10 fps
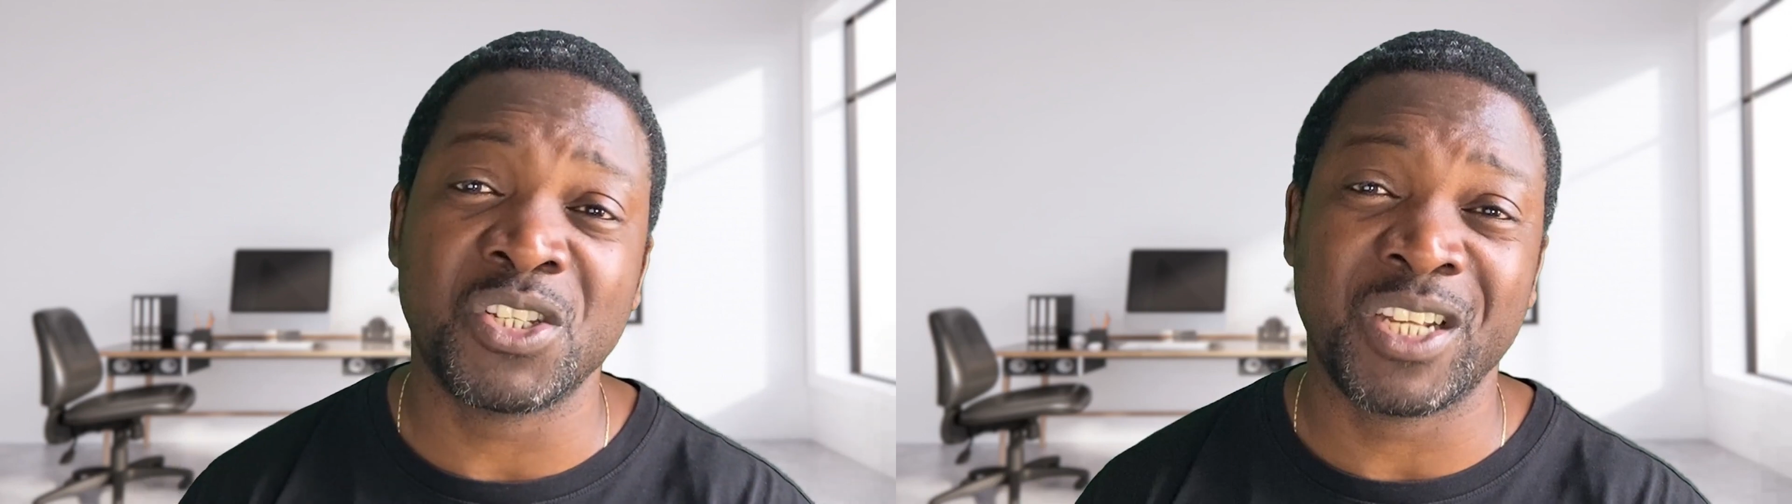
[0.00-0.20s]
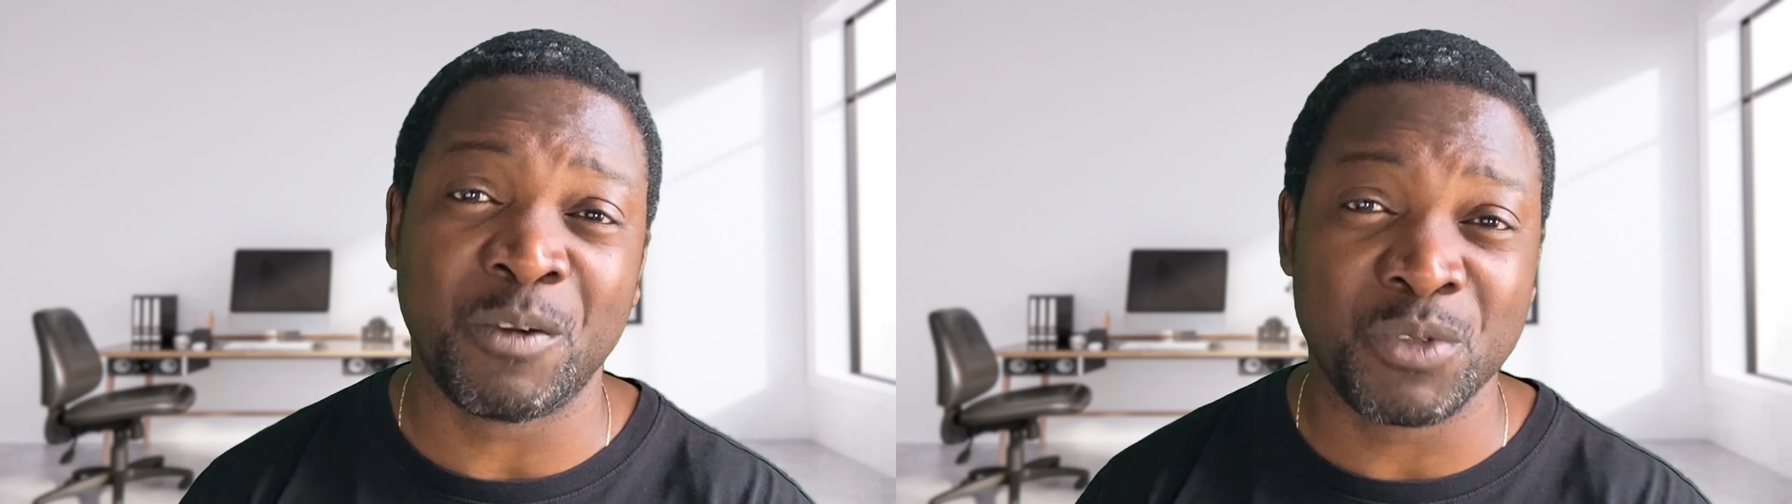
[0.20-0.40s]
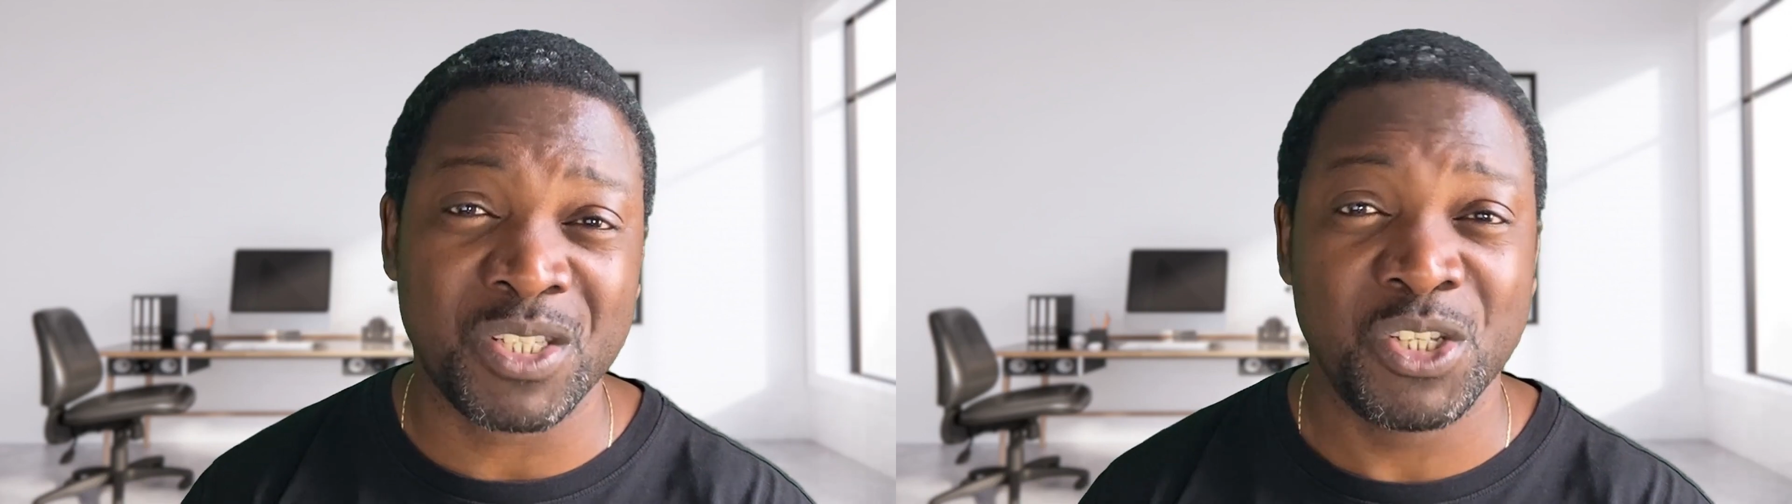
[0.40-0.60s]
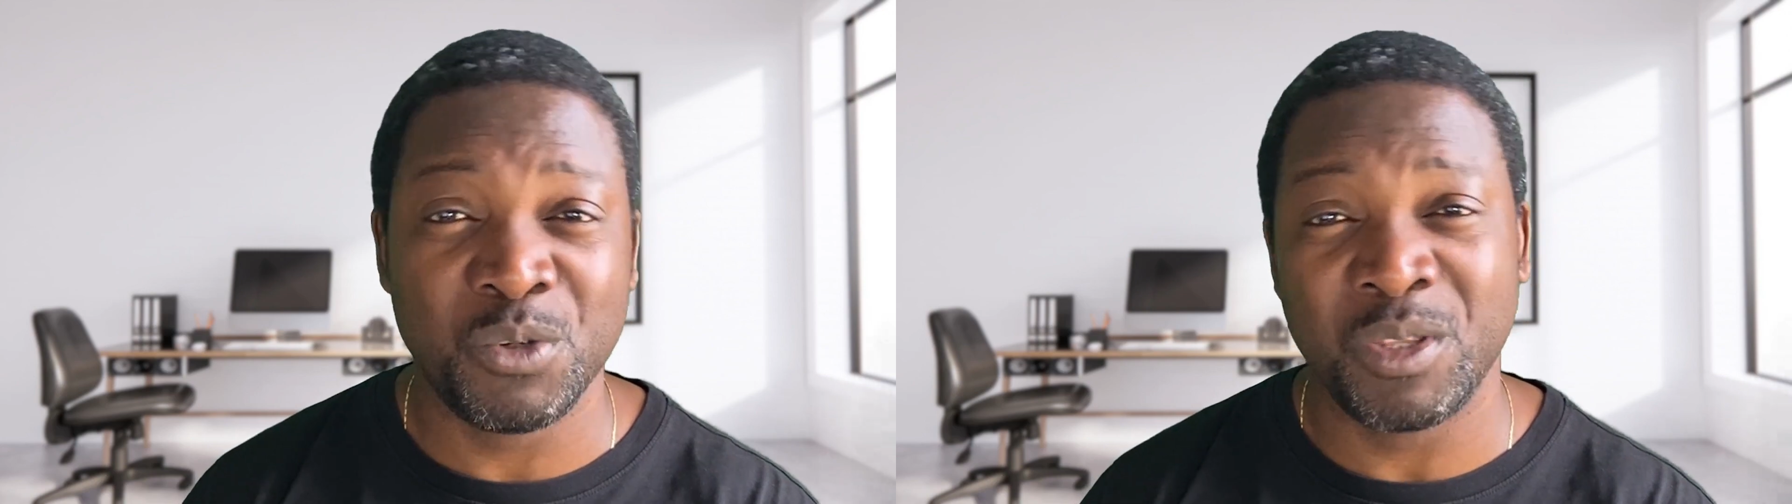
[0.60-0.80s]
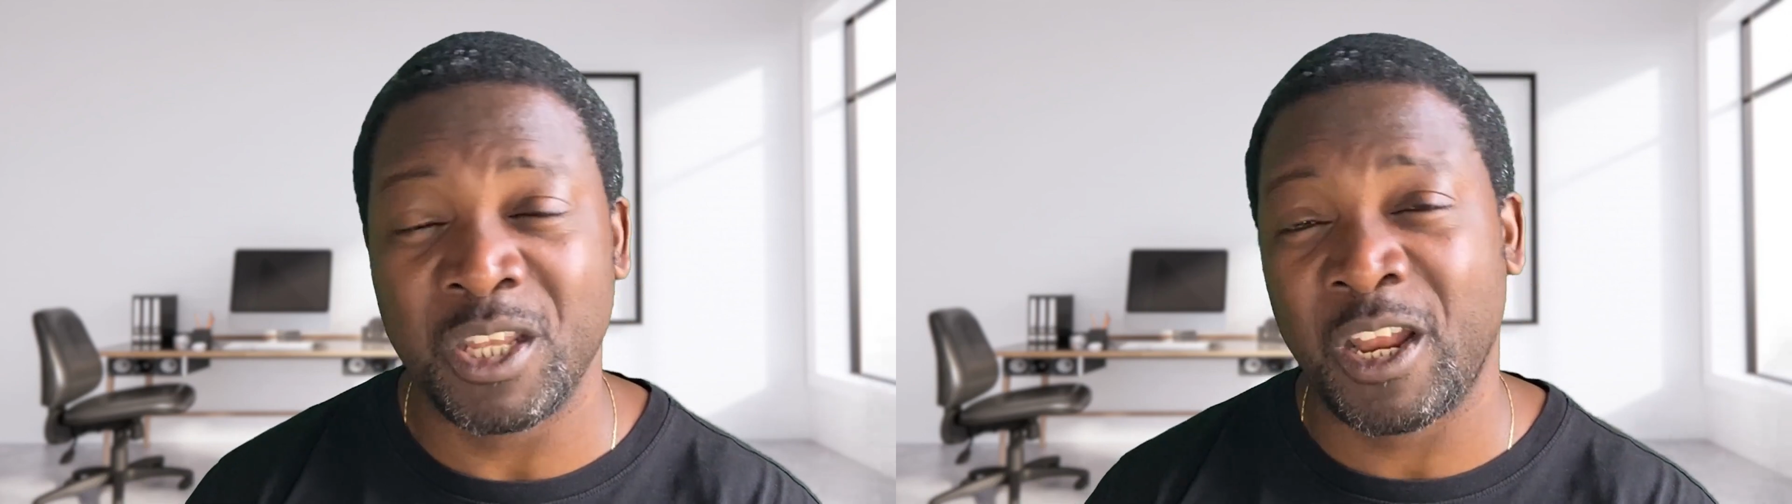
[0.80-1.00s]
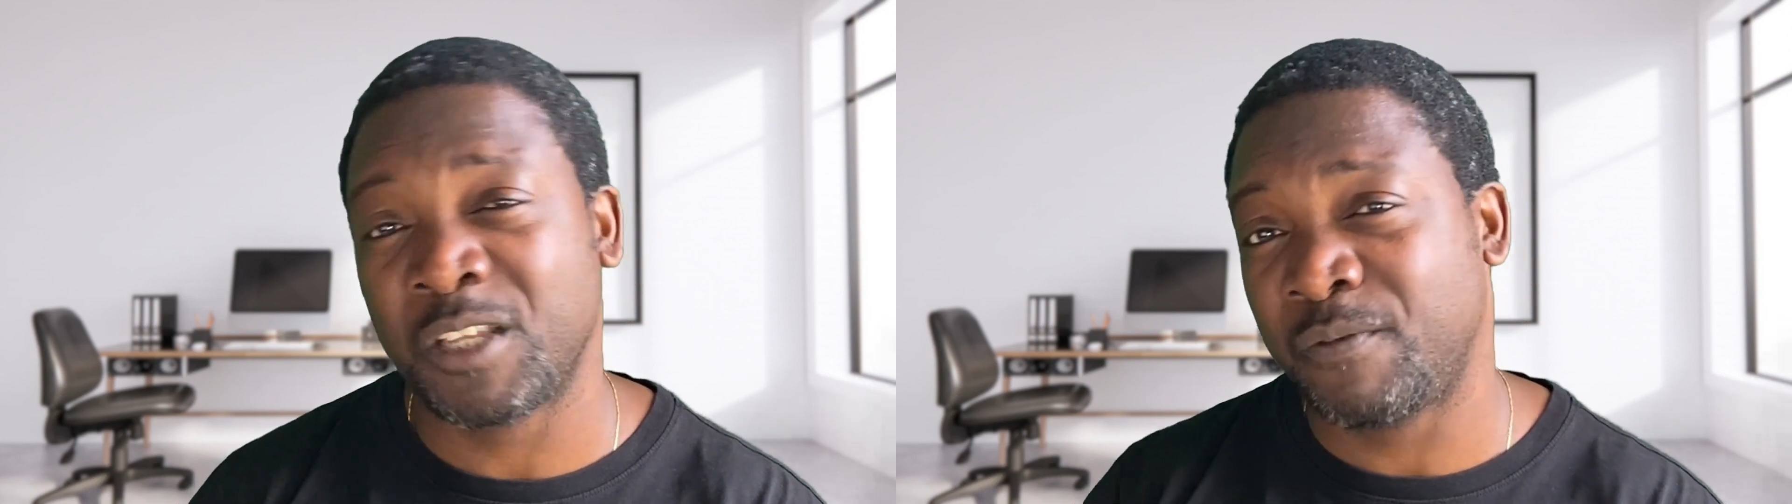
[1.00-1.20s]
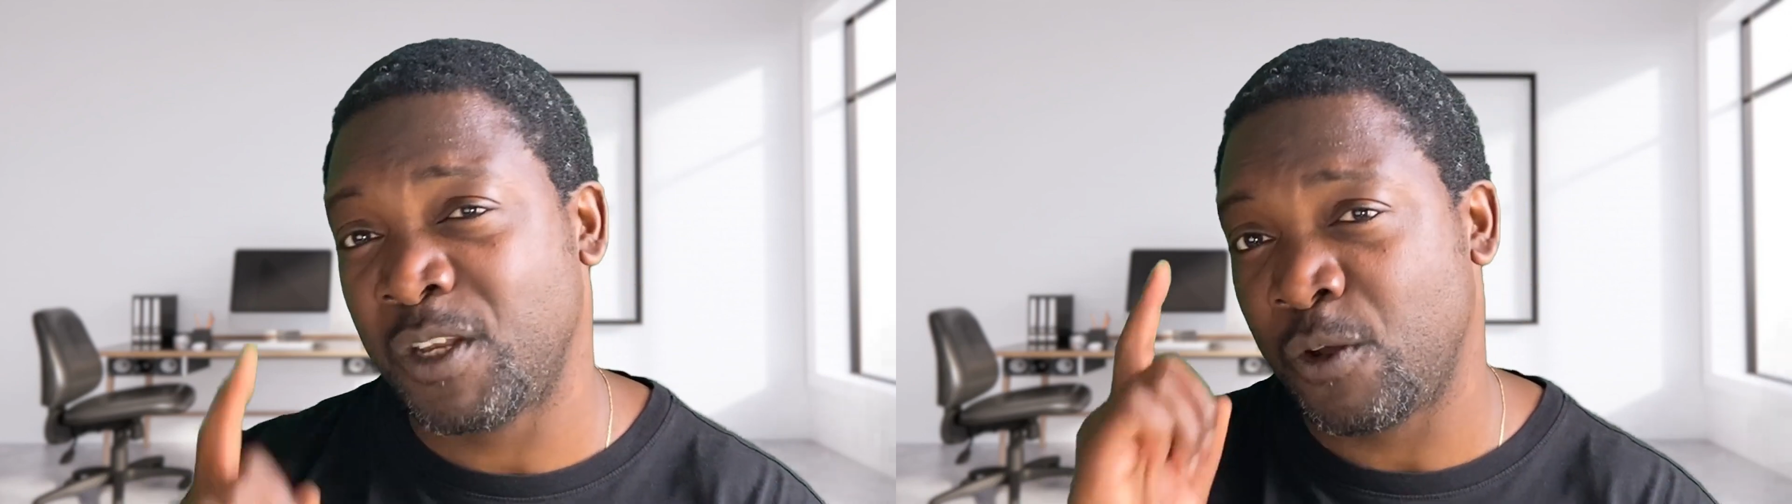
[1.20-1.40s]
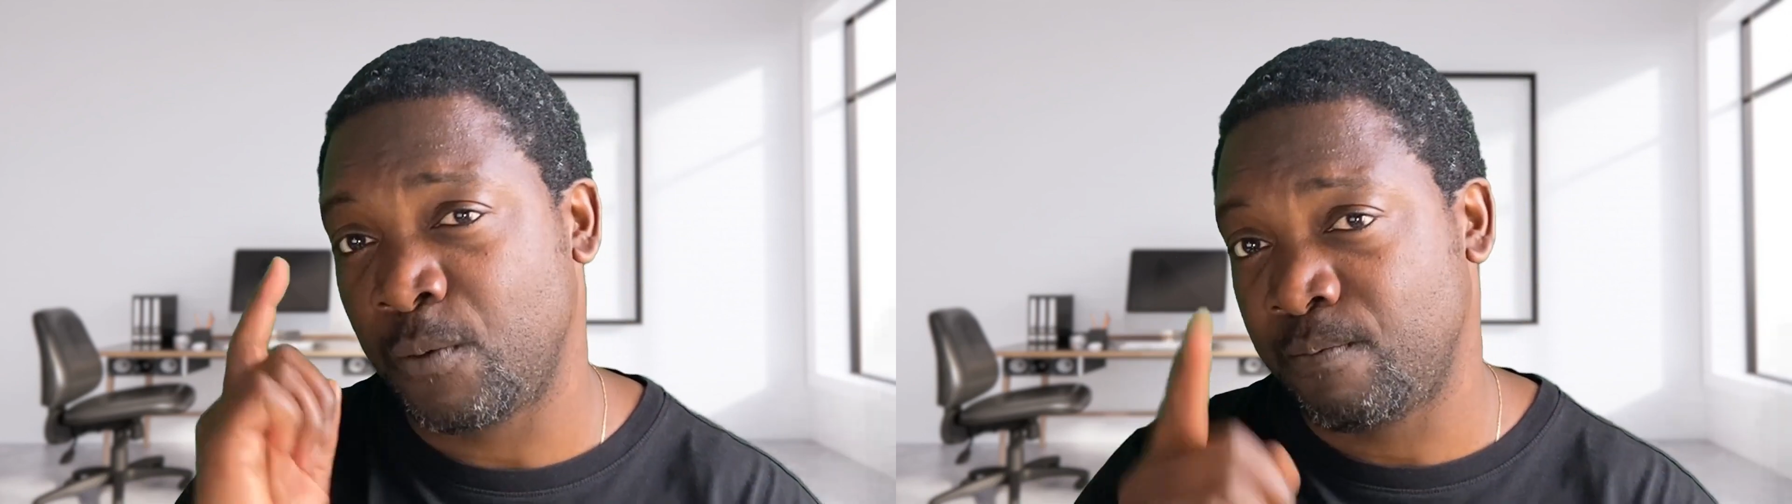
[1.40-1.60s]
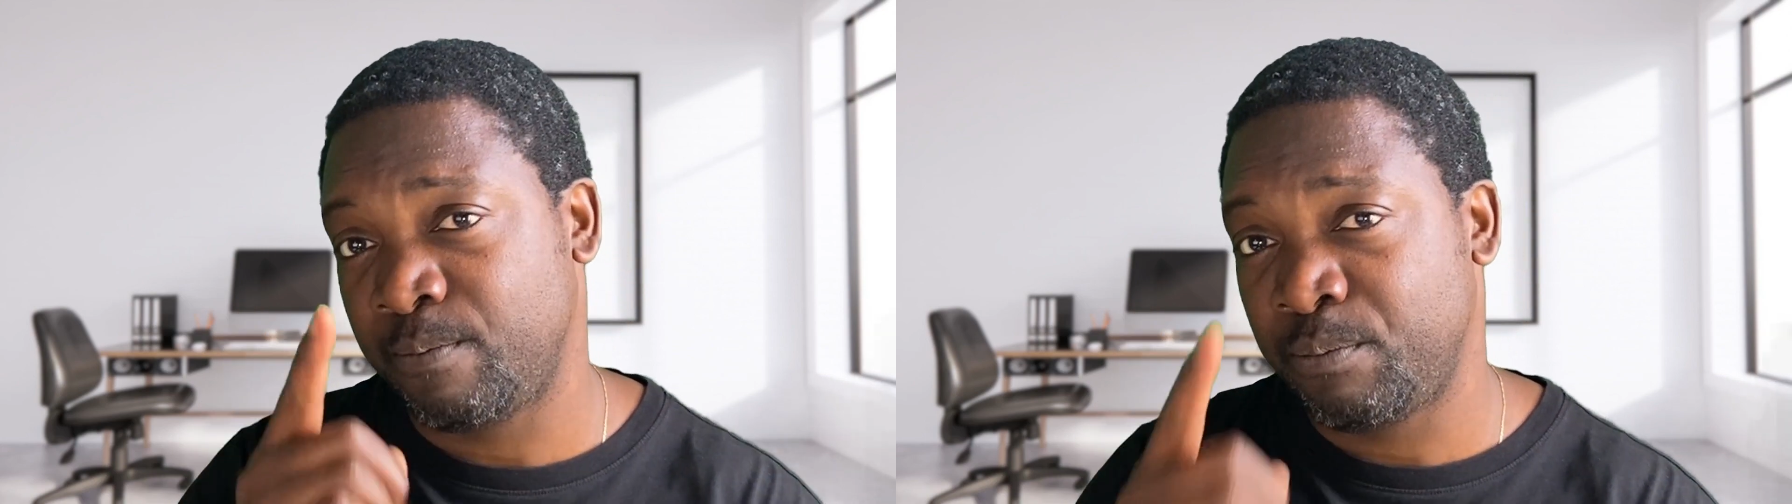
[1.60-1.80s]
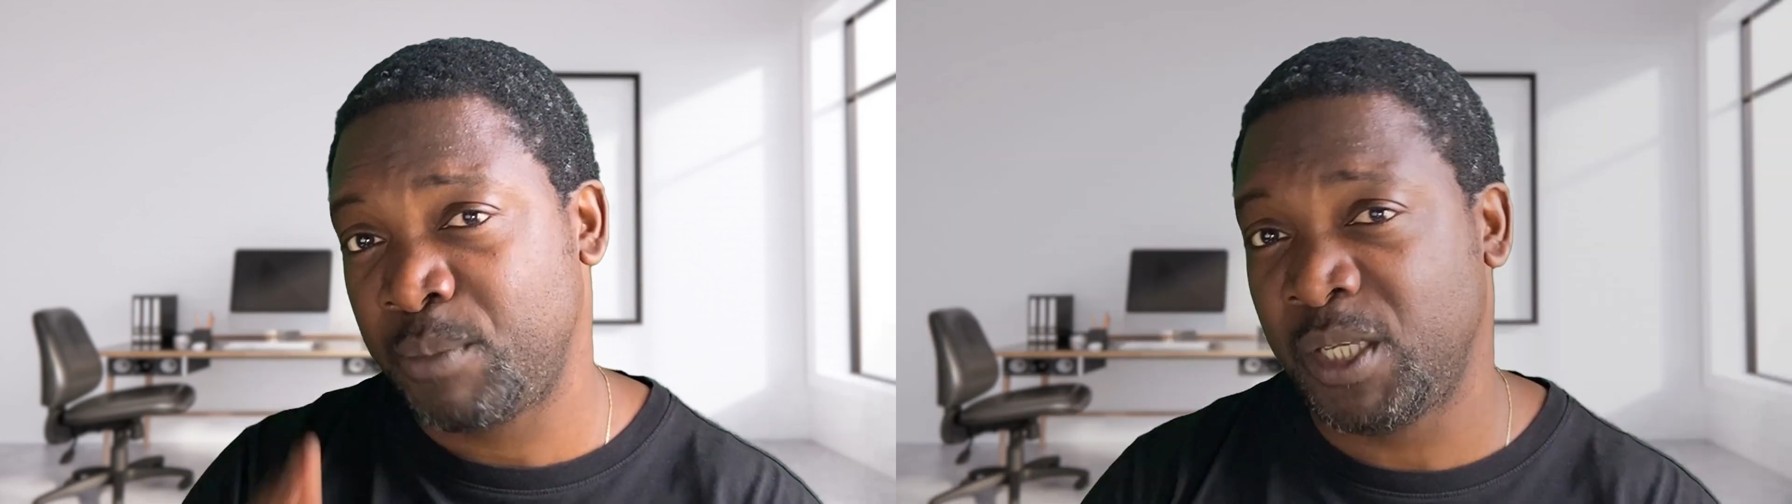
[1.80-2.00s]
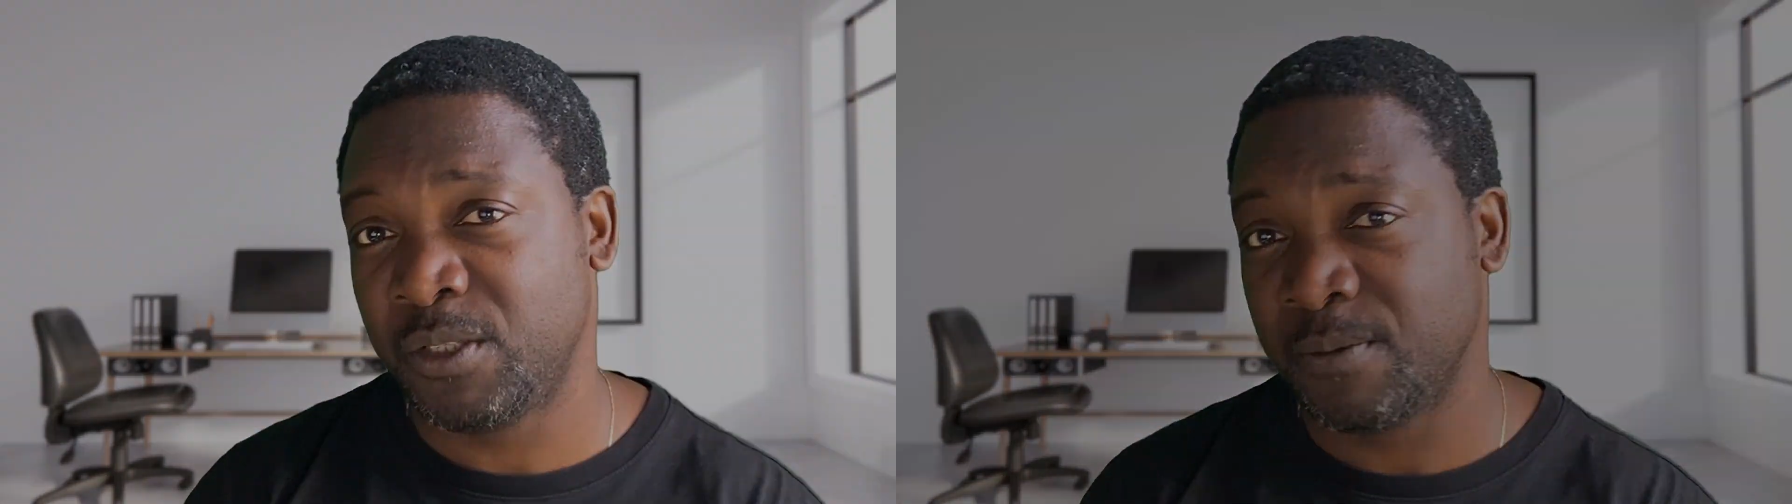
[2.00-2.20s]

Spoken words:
and I will see you in the next video. Peace.